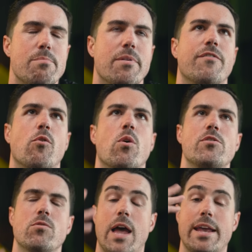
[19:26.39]
before
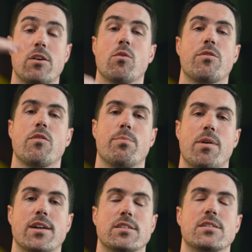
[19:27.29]
you like go through the
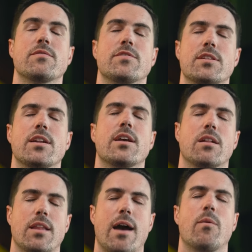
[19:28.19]
process of sitting,
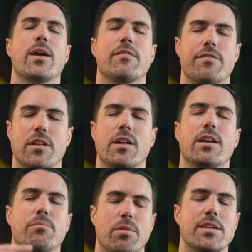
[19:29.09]
allowing, feeling,
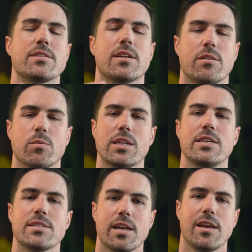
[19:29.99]
embracing, and
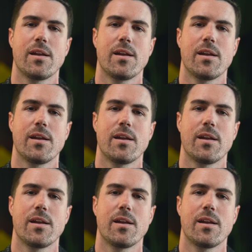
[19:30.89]
releasing.